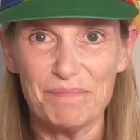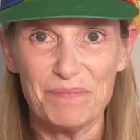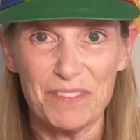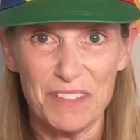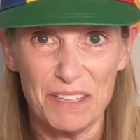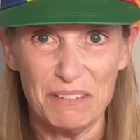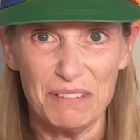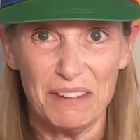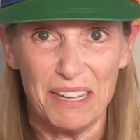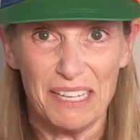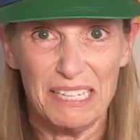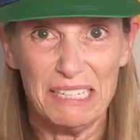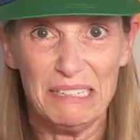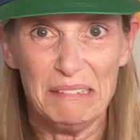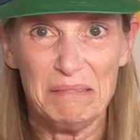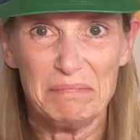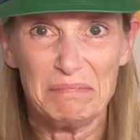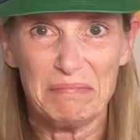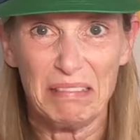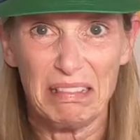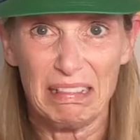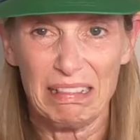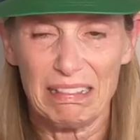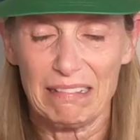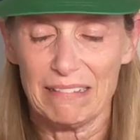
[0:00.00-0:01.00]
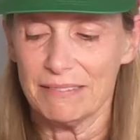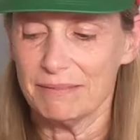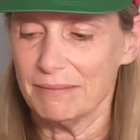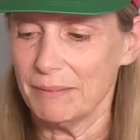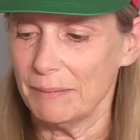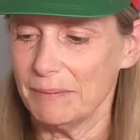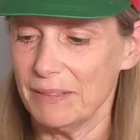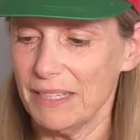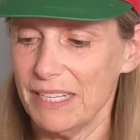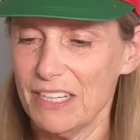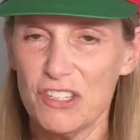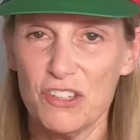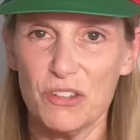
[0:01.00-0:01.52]
You ready? Oh,
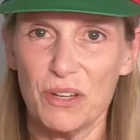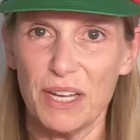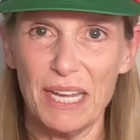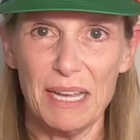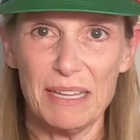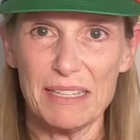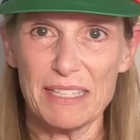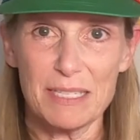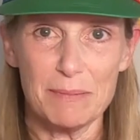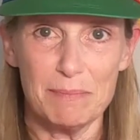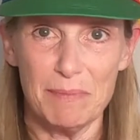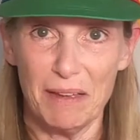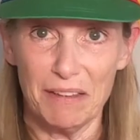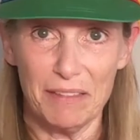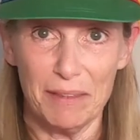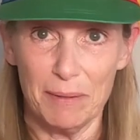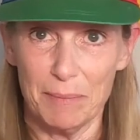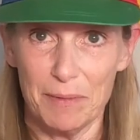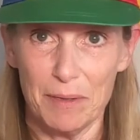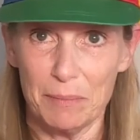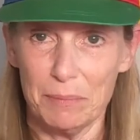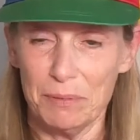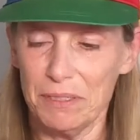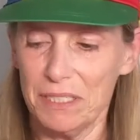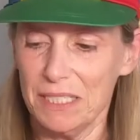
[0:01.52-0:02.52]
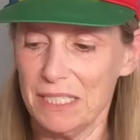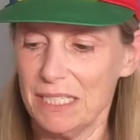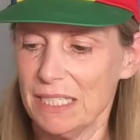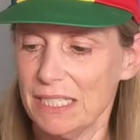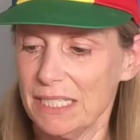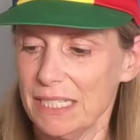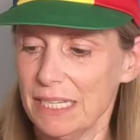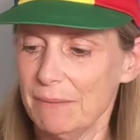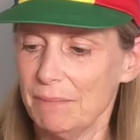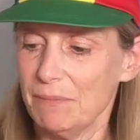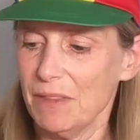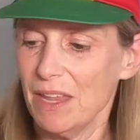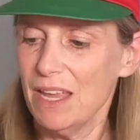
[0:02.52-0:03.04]
I'm glad you can't smell them. They're pretty
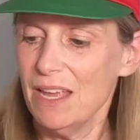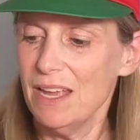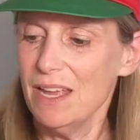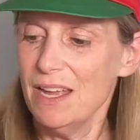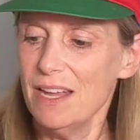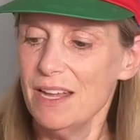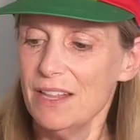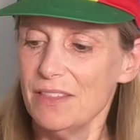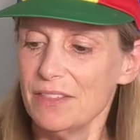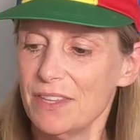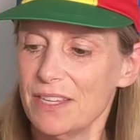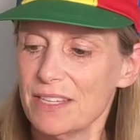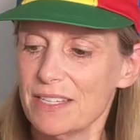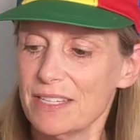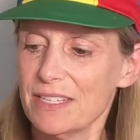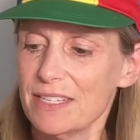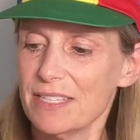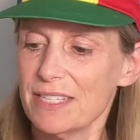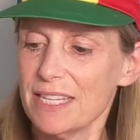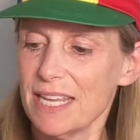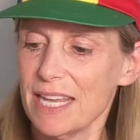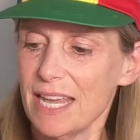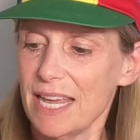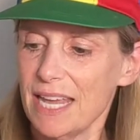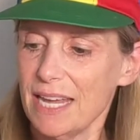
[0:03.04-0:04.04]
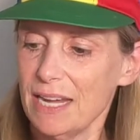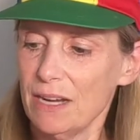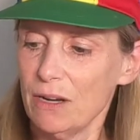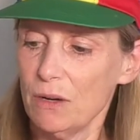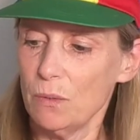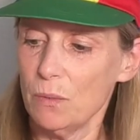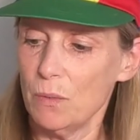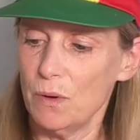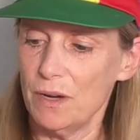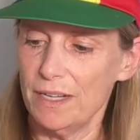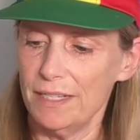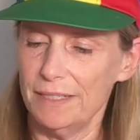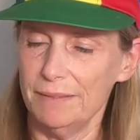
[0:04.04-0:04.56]
yucky. This is the air
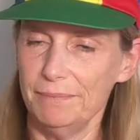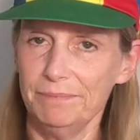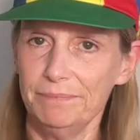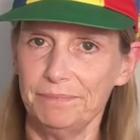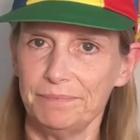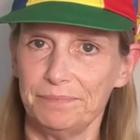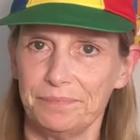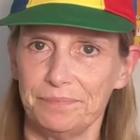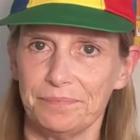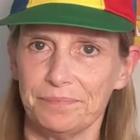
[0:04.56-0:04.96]
one.